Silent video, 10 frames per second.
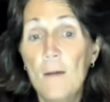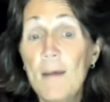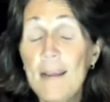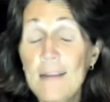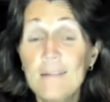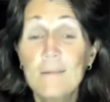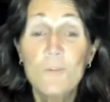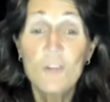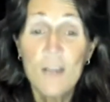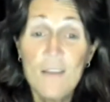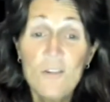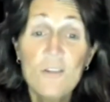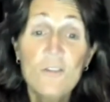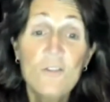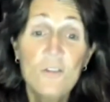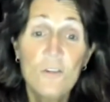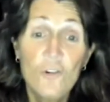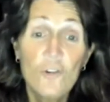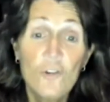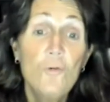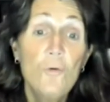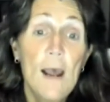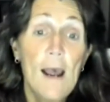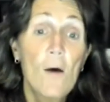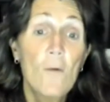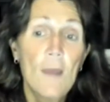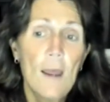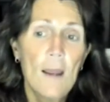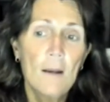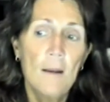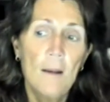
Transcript: making some changes to how that